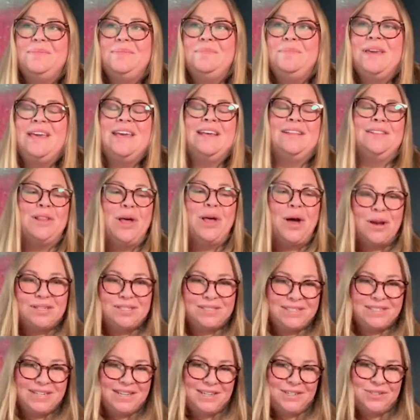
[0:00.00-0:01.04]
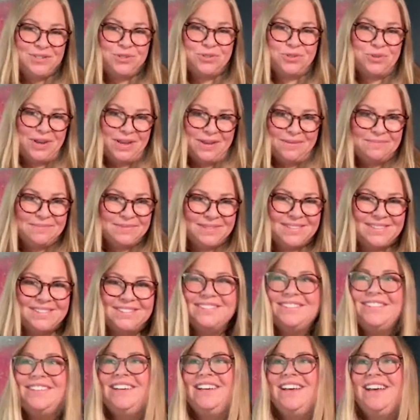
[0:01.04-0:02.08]
being lost in dreams,
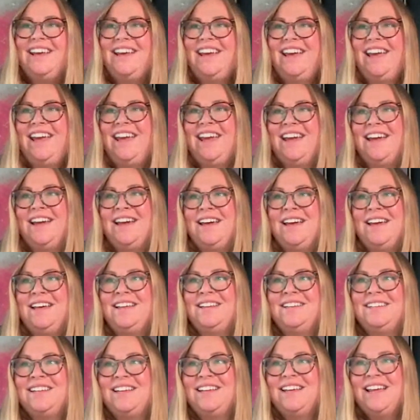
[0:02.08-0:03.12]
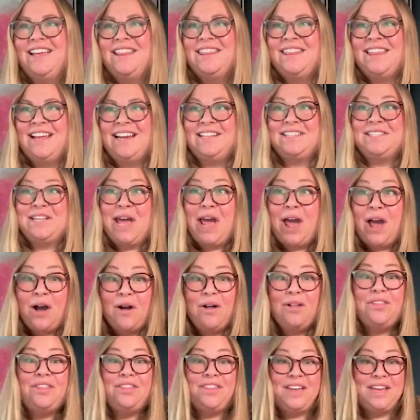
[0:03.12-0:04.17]
and that it's
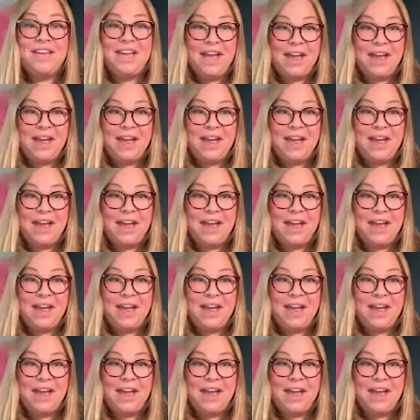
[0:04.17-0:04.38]
healthy